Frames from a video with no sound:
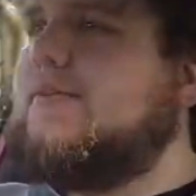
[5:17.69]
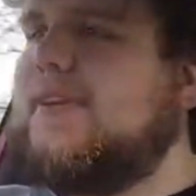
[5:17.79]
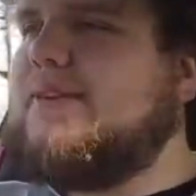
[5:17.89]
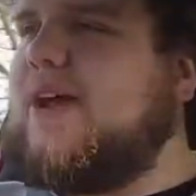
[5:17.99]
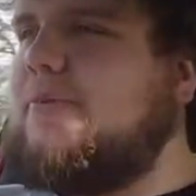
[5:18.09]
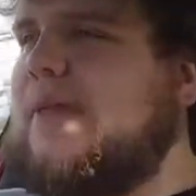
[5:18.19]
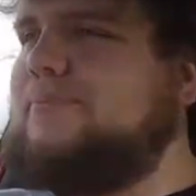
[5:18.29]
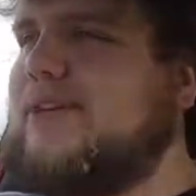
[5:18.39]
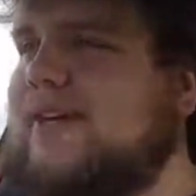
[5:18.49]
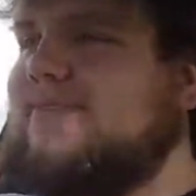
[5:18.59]
for the amount of
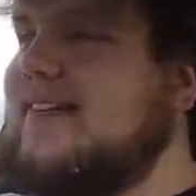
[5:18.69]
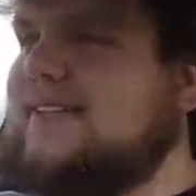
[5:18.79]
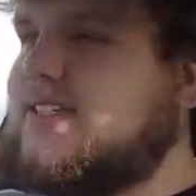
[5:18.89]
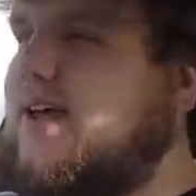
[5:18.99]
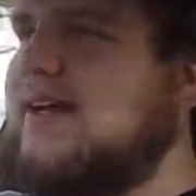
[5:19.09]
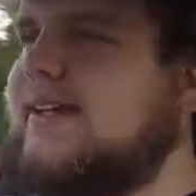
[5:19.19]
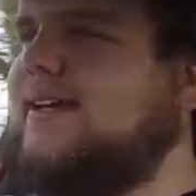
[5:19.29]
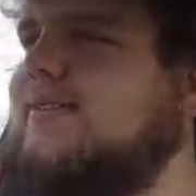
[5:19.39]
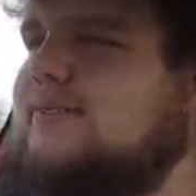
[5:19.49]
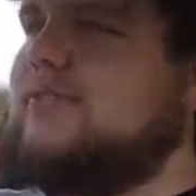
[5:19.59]
people you can fit inside
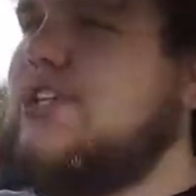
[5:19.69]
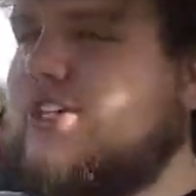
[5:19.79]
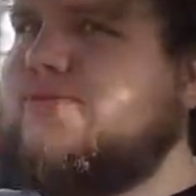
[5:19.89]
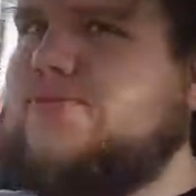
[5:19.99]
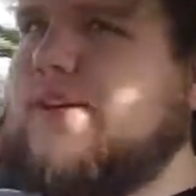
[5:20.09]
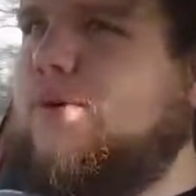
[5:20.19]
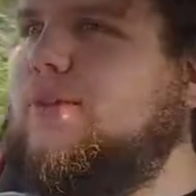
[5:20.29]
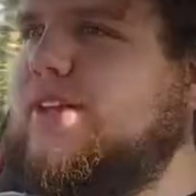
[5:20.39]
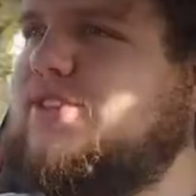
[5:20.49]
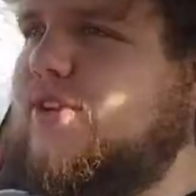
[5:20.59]
it, you can fit all
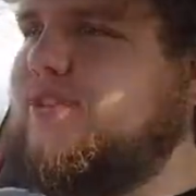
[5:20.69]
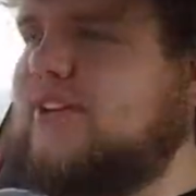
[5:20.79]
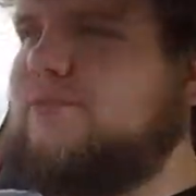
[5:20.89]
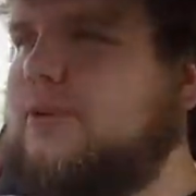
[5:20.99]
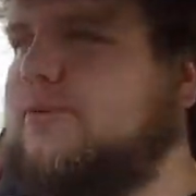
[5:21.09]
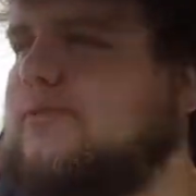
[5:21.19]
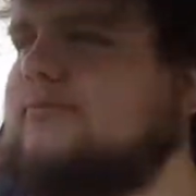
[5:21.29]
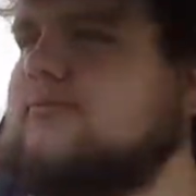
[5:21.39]
their stuff in the boot.